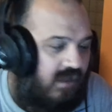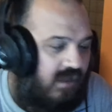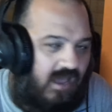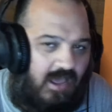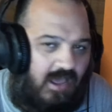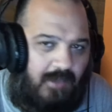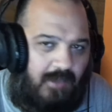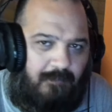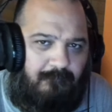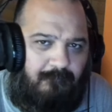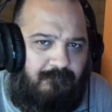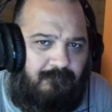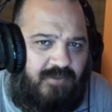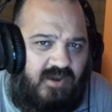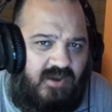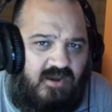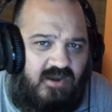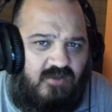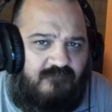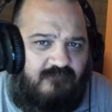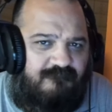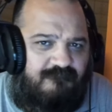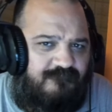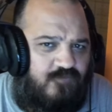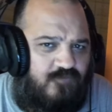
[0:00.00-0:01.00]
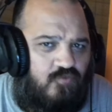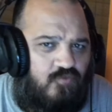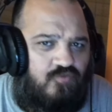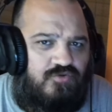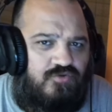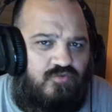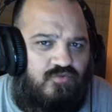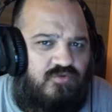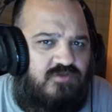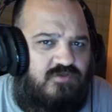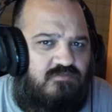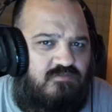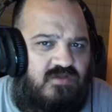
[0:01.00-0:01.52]
I pity the fool
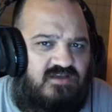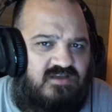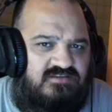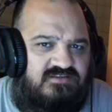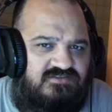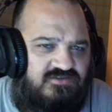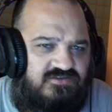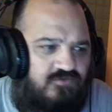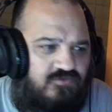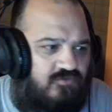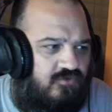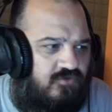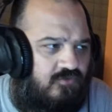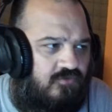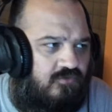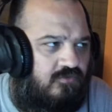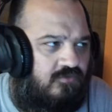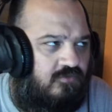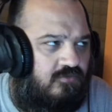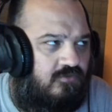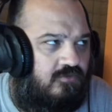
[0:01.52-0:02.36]
you eat my cereal,